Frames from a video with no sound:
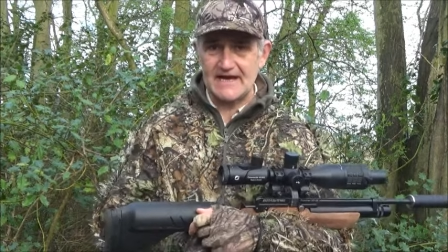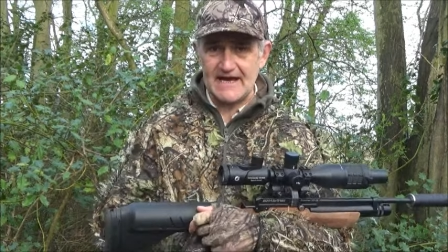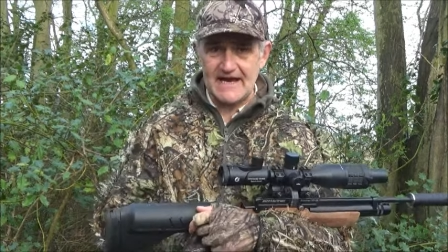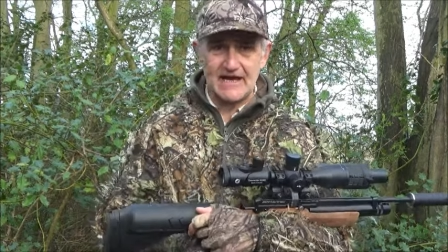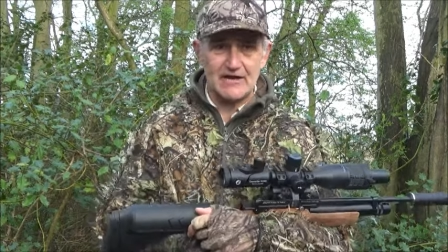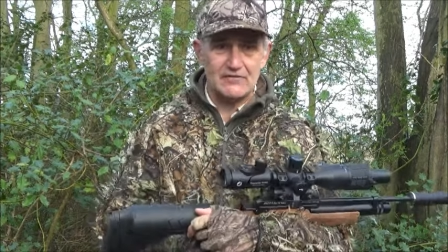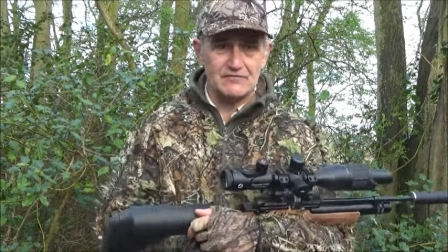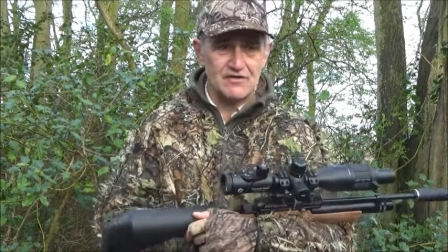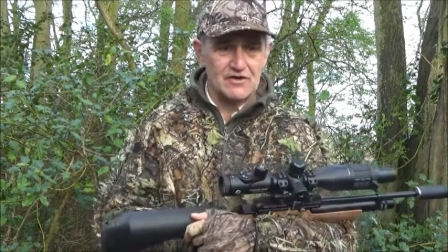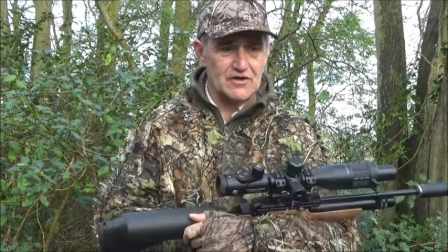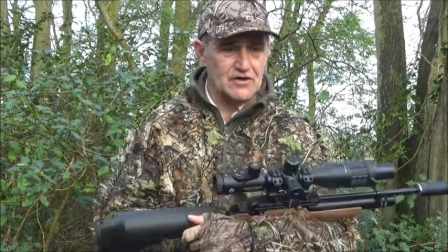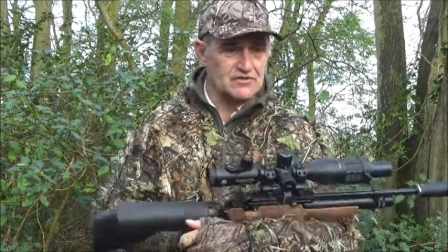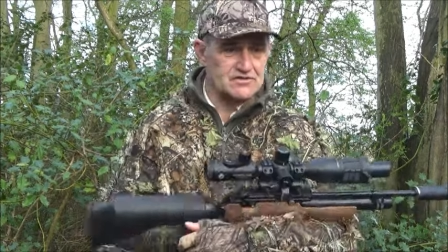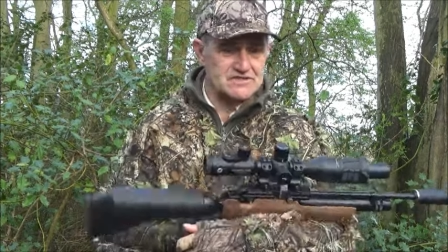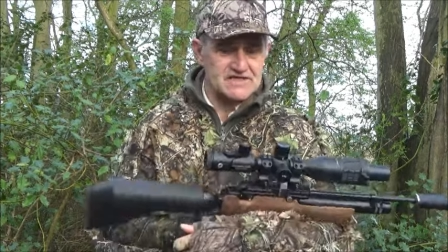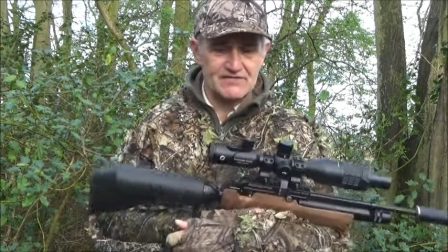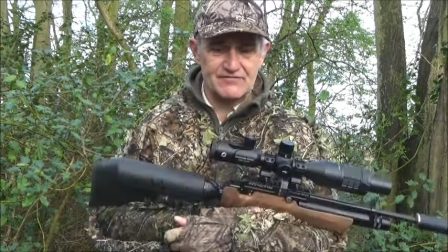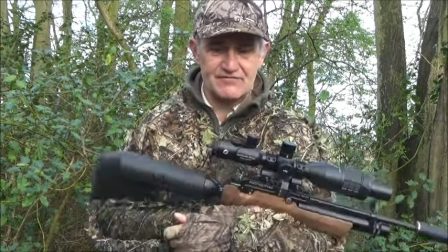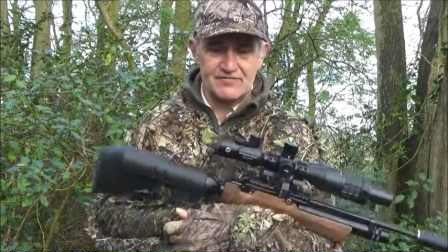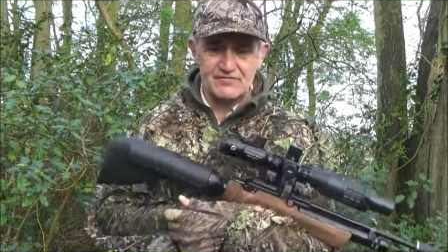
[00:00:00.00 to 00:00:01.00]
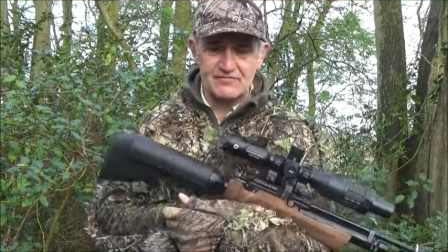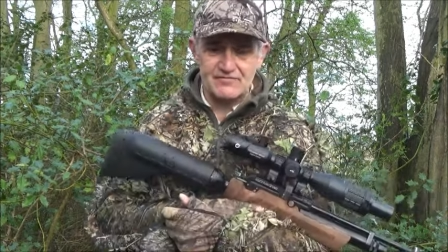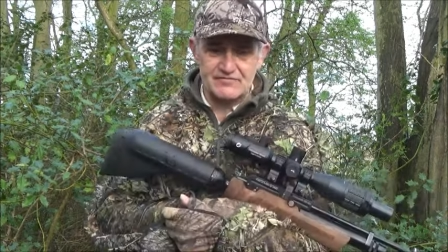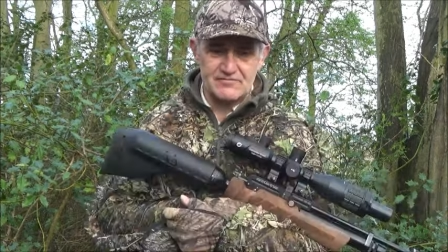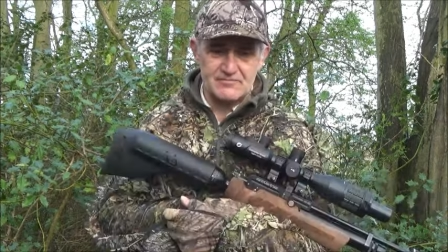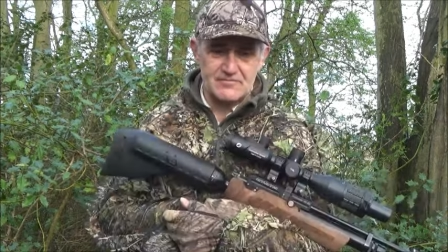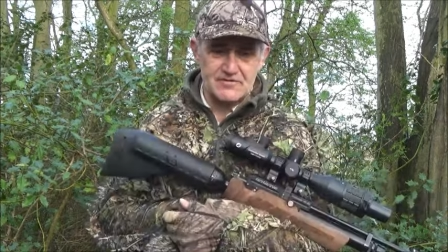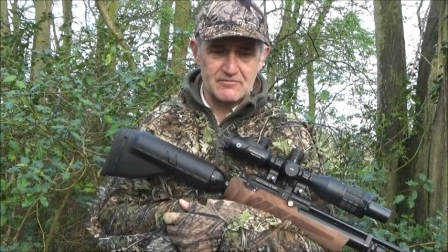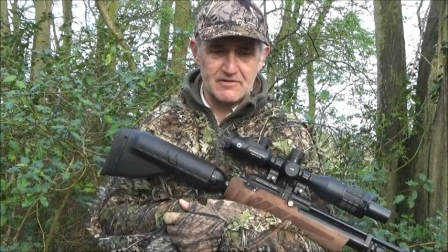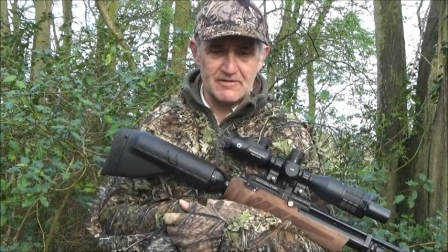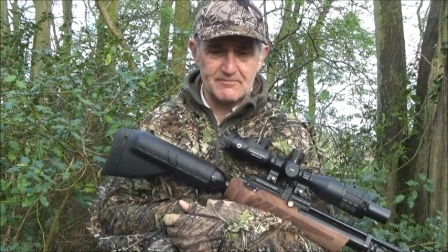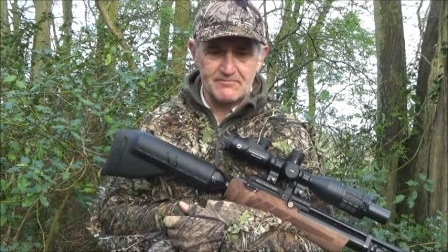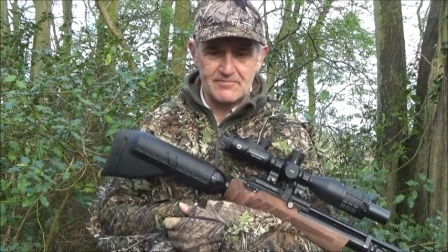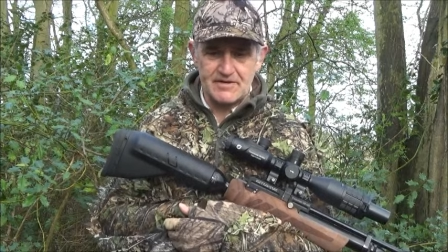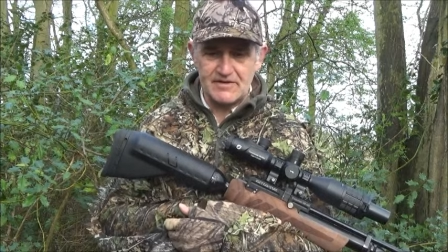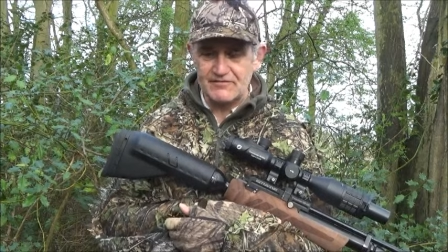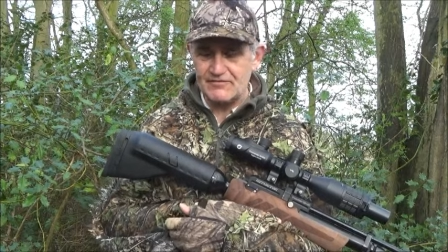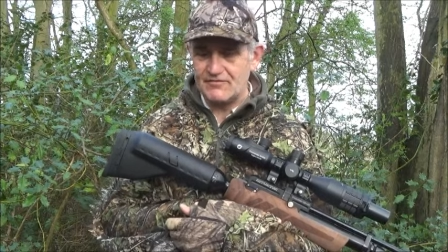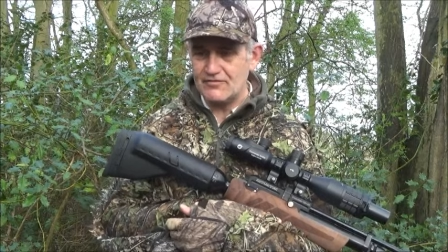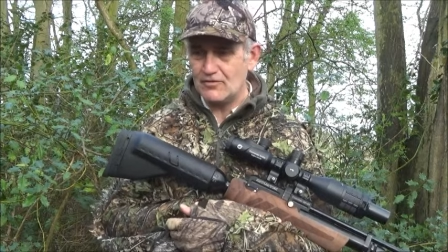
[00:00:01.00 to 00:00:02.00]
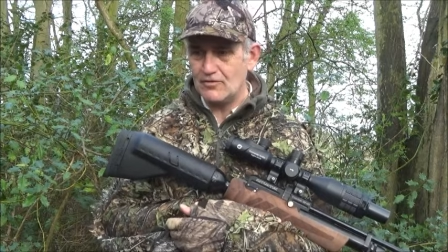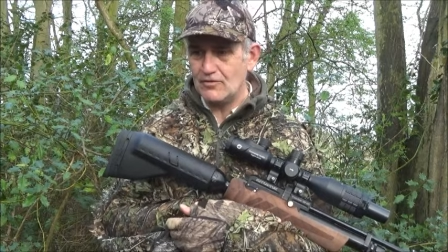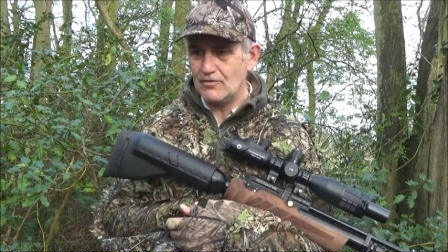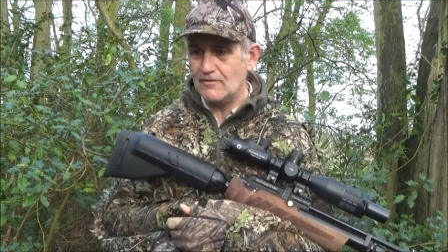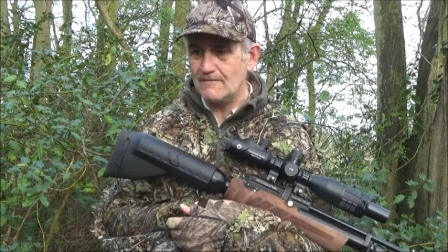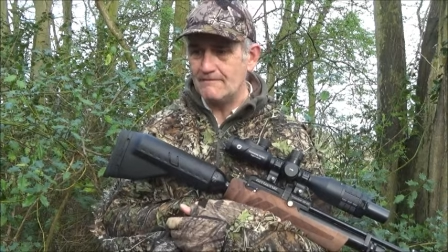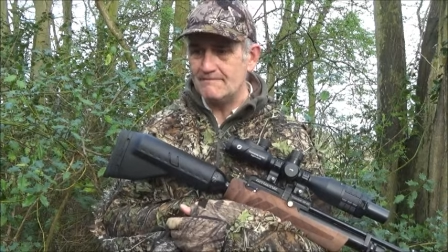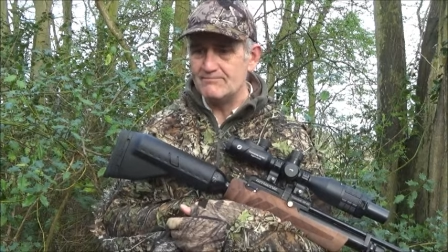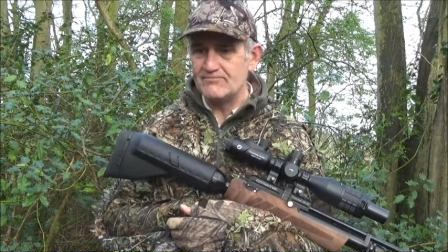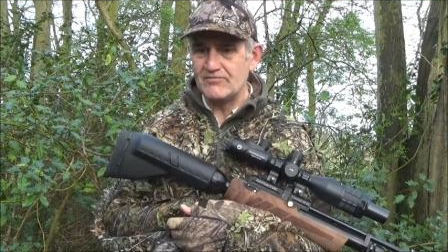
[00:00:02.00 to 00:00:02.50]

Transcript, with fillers: a hell of a lot different from the one before.